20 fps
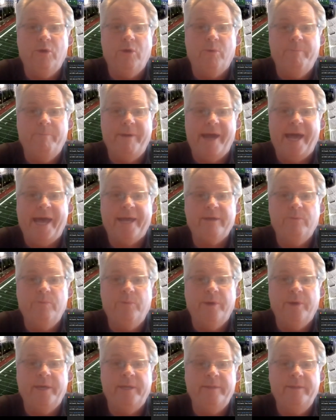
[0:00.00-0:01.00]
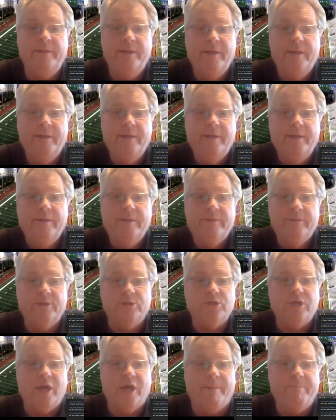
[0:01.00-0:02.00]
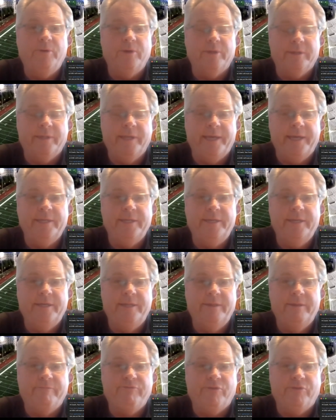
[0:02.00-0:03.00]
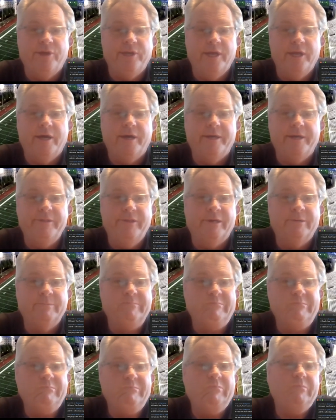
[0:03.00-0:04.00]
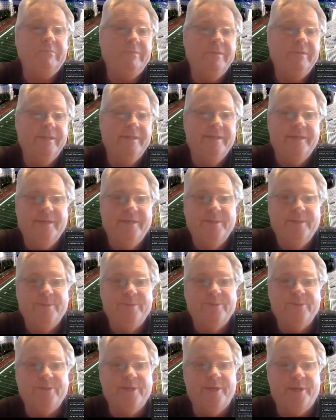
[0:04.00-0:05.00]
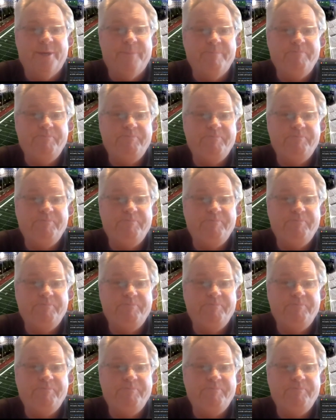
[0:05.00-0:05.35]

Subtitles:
grow back when the shot put landed in the front yard, though. So